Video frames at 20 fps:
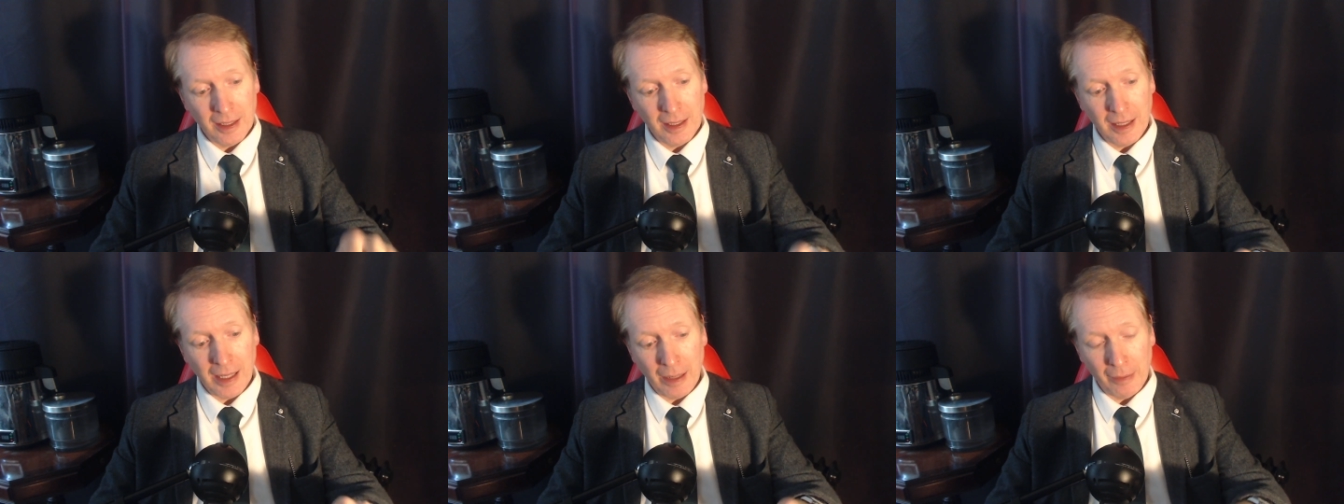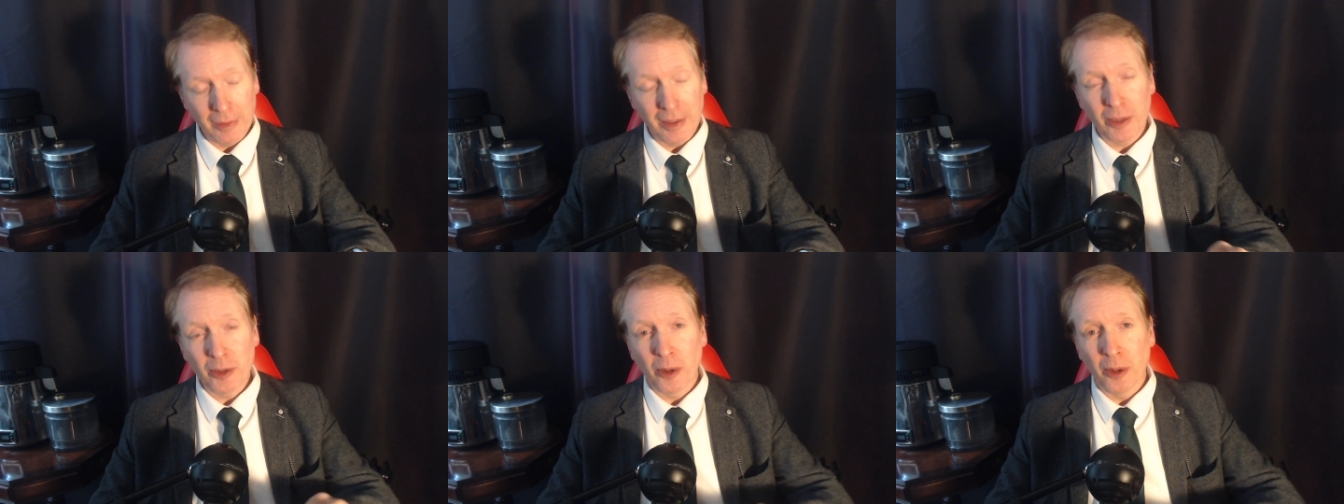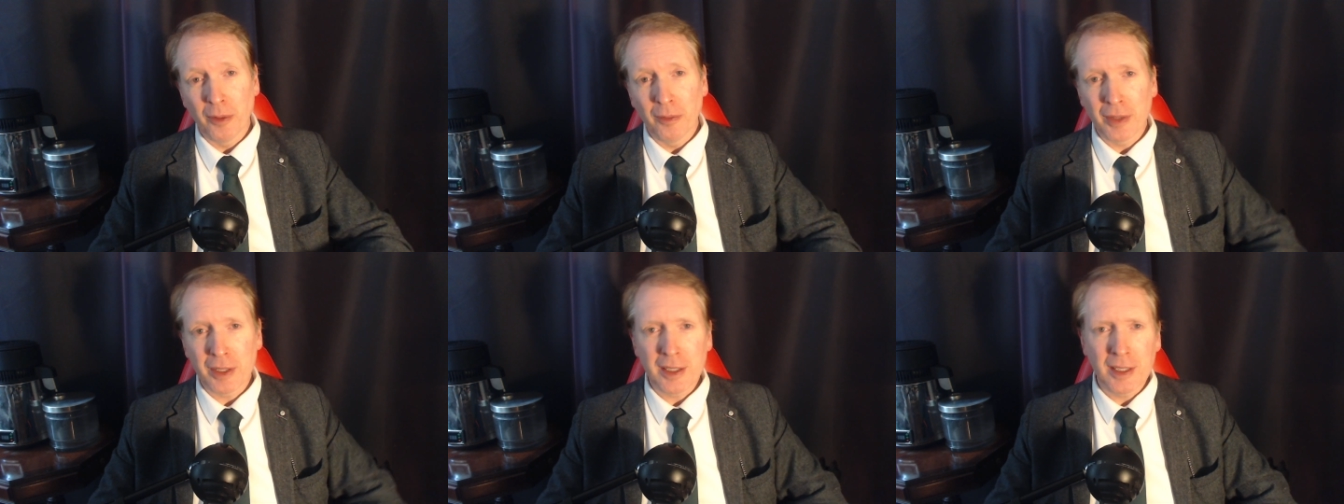having a
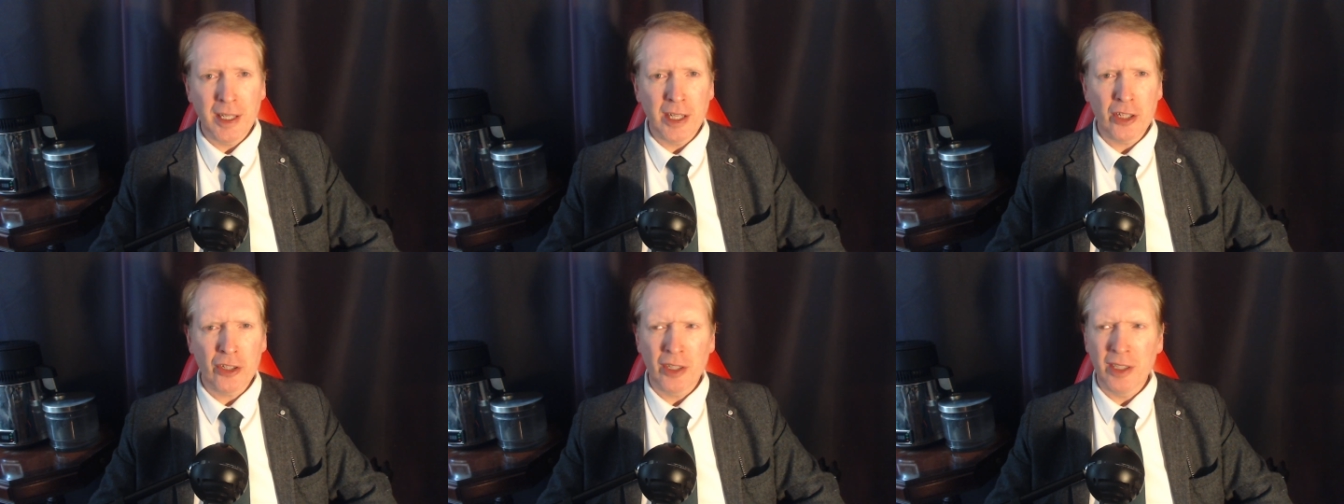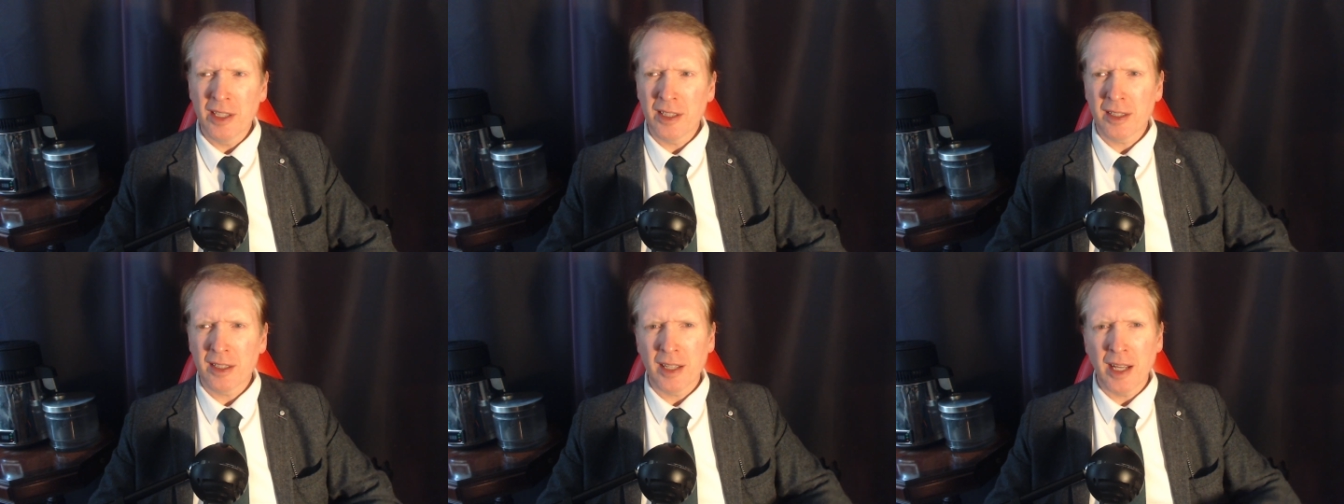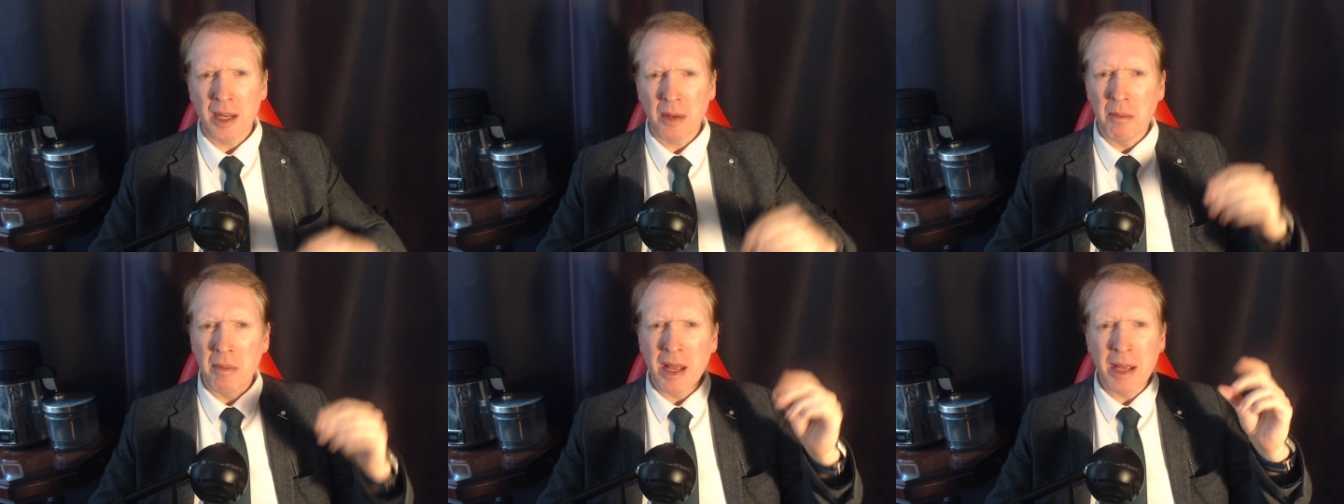conversation, it
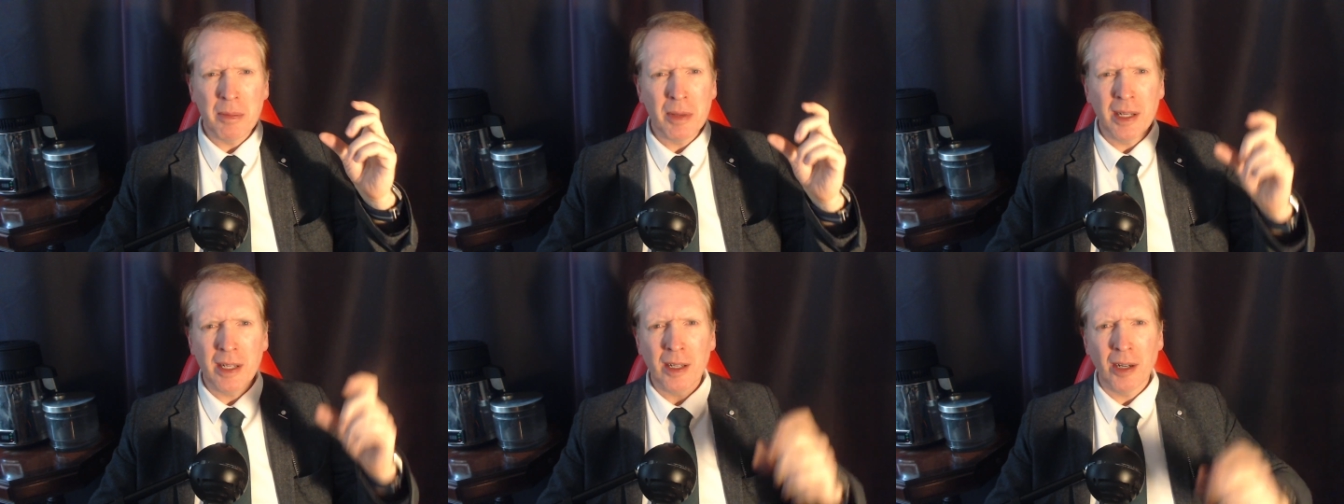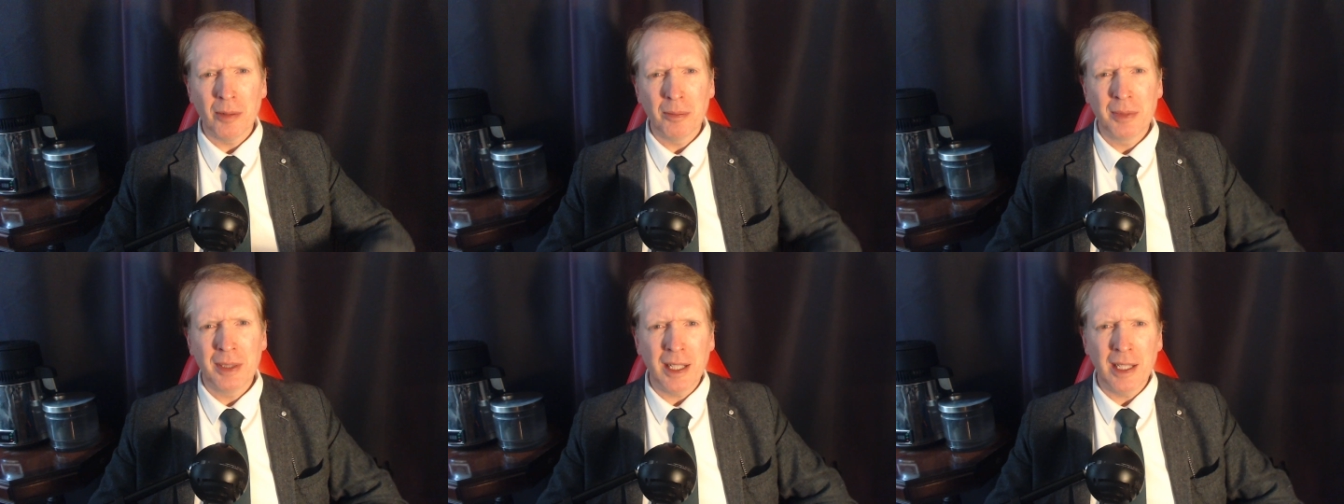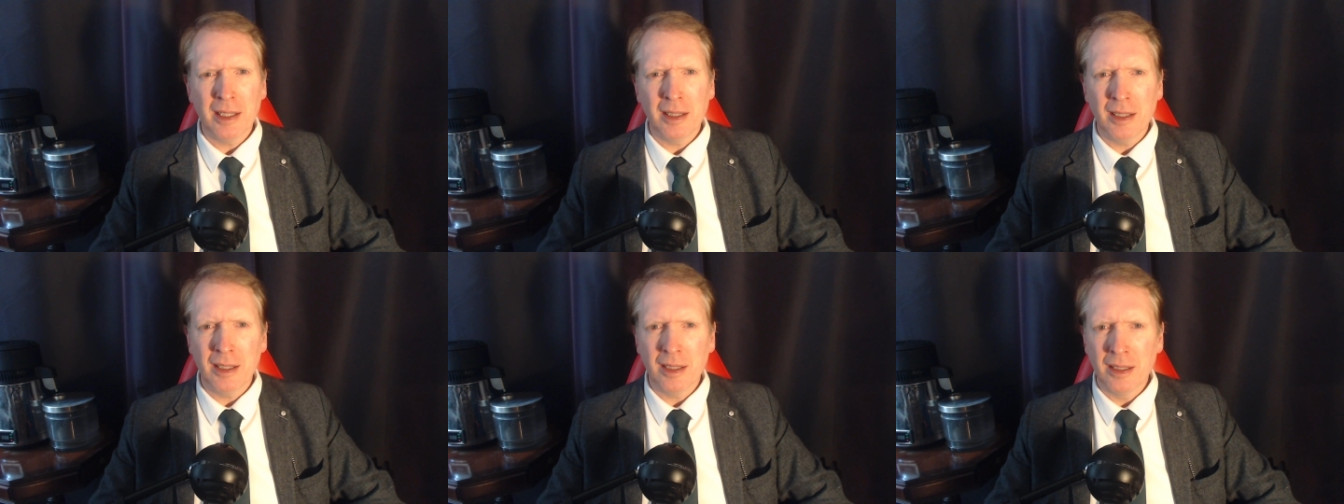said memory
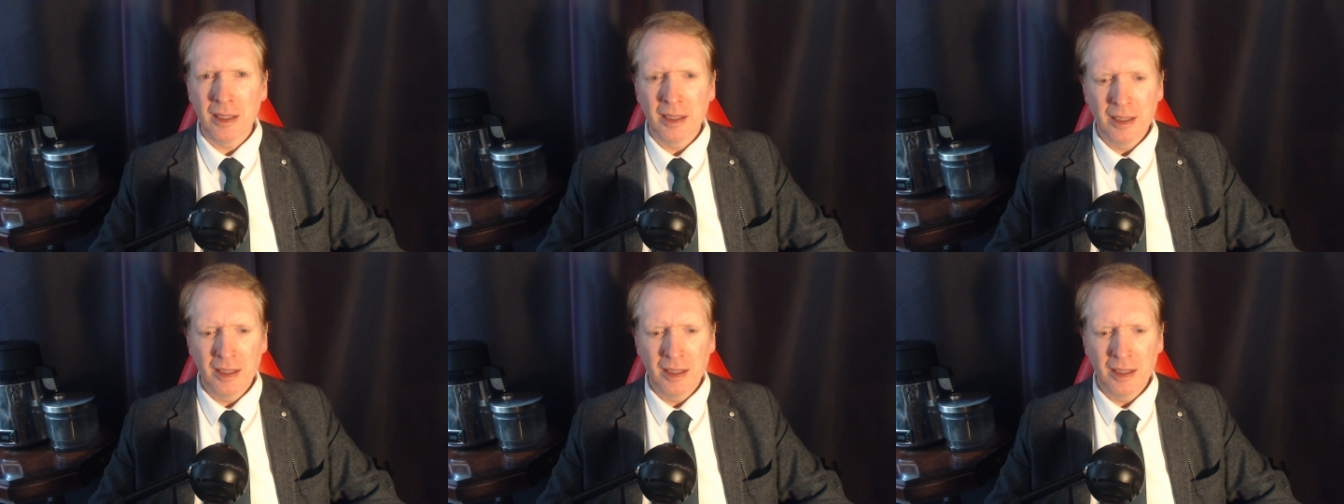updated.